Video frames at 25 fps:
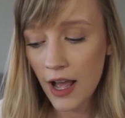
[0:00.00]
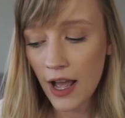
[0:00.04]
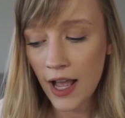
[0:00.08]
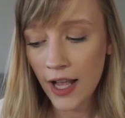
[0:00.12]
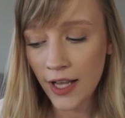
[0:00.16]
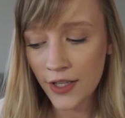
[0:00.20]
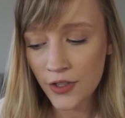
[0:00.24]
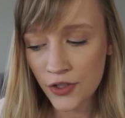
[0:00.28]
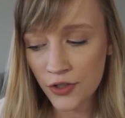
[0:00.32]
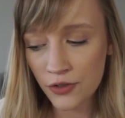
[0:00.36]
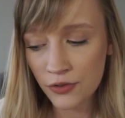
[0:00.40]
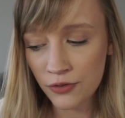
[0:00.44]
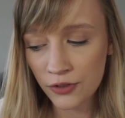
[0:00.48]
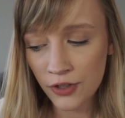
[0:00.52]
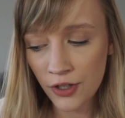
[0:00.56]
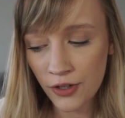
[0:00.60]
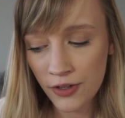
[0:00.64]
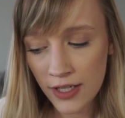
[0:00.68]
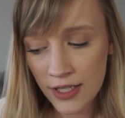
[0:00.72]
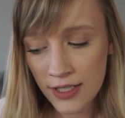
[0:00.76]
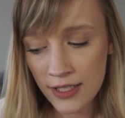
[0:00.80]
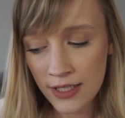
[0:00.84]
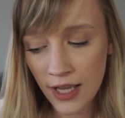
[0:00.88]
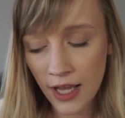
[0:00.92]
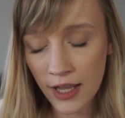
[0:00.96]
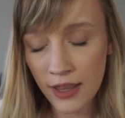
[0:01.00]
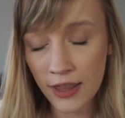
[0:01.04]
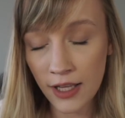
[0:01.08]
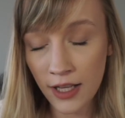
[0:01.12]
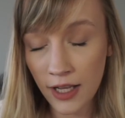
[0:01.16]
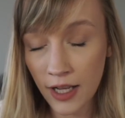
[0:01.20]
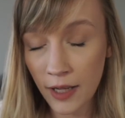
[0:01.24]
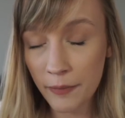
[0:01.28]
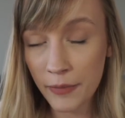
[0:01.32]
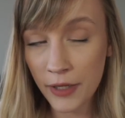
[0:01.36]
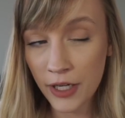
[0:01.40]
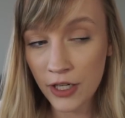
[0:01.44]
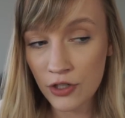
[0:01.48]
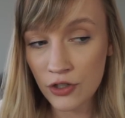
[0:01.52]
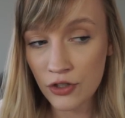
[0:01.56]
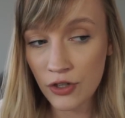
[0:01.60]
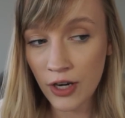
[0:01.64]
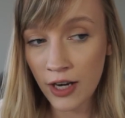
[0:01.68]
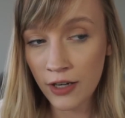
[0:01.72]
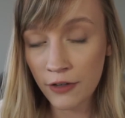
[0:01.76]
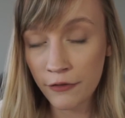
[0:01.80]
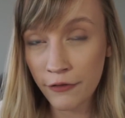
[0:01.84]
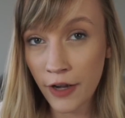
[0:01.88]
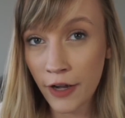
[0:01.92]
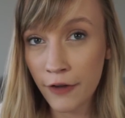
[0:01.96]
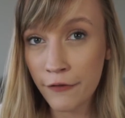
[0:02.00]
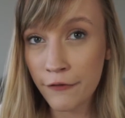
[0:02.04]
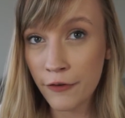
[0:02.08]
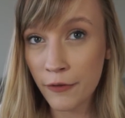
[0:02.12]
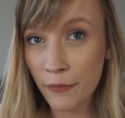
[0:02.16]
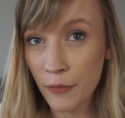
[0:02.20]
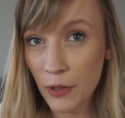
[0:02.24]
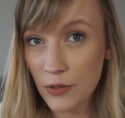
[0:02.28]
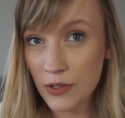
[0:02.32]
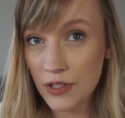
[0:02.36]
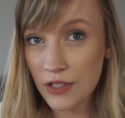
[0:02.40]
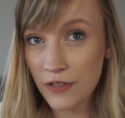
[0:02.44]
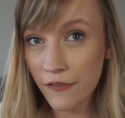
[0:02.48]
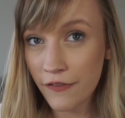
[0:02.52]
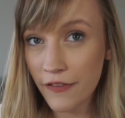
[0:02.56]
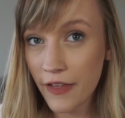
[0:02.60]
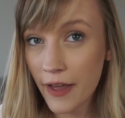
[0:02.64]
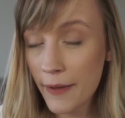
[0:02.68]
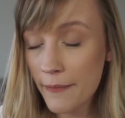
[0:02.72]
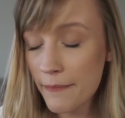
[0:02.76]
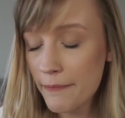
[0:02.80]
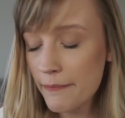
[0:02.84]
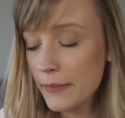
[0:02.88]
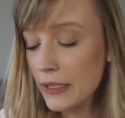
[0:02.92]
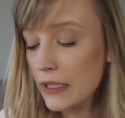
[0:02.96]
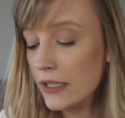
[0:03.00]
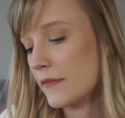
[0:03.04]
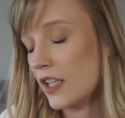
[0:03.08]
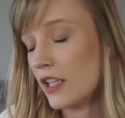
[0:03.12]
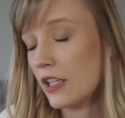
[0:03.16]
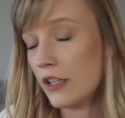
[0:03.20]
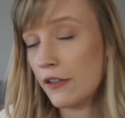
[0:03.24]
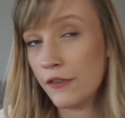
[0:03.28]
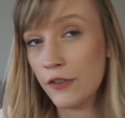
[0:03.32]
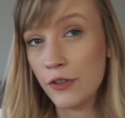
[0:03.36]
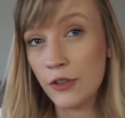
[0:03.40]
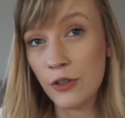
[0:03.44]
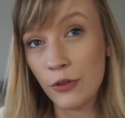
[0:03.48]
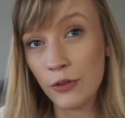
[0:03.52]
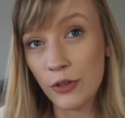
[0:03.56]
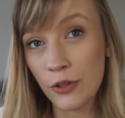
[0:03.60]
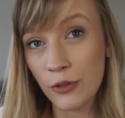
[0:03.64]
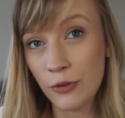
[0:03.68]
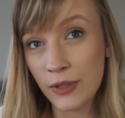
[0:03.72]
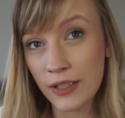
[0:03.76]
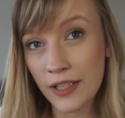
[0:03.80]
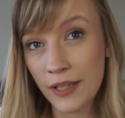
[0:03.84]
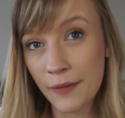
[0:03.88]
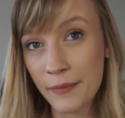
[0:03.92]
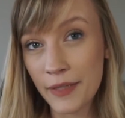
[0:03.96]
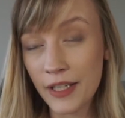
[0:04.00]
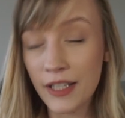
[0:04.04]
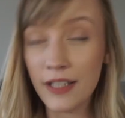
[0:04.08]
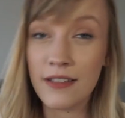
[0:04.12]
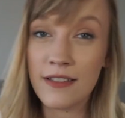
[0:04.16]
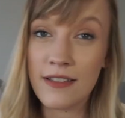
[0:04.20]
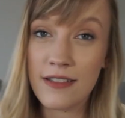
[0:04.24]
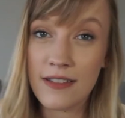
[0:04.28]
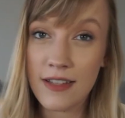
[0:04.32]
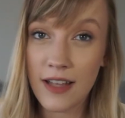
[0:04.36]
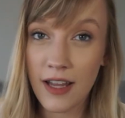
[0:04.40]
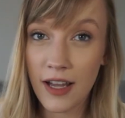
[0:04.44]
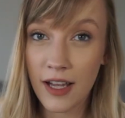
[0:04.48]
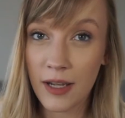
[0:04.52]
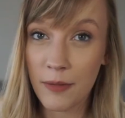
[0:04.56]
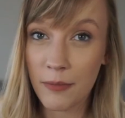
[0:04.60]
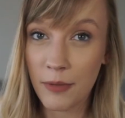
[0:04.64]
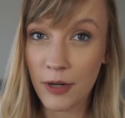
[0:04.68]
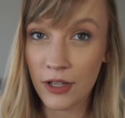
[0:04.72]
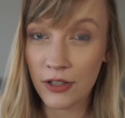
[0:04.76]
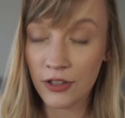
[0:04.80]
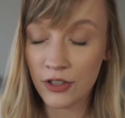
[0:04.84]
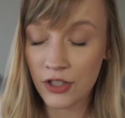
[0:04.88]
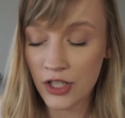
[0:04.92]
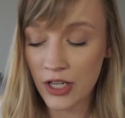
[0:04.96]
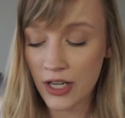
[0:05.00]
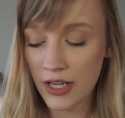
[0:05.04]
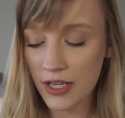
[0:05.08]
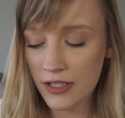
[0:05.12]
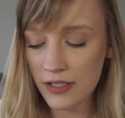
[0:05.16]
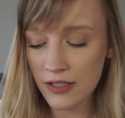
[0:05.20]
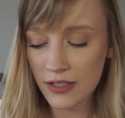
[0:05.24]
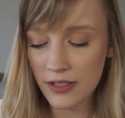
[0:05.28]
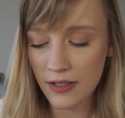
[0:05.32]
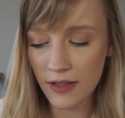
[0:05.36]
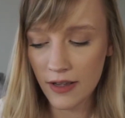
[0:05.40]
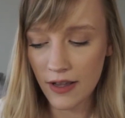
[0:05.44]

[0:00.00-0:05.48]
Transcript: As you'll notice, I think I picked track five for most of them. If you don't know what that means, I apologize.